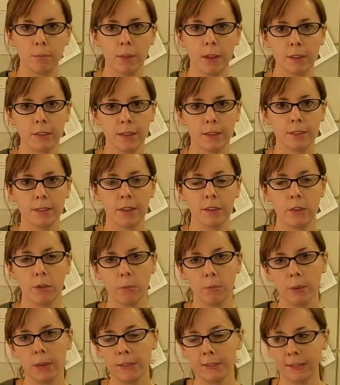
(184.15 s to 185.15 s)
as I said, they're
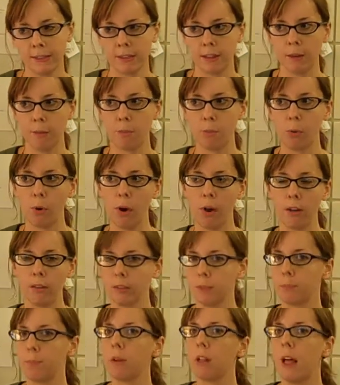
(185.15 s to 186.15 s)
basically
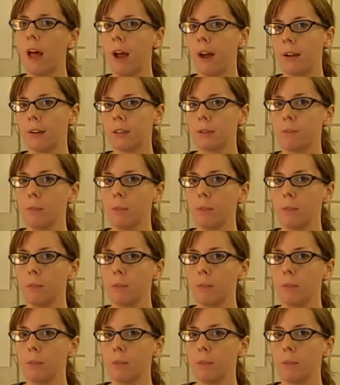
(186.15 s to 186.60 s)
bronze plaques,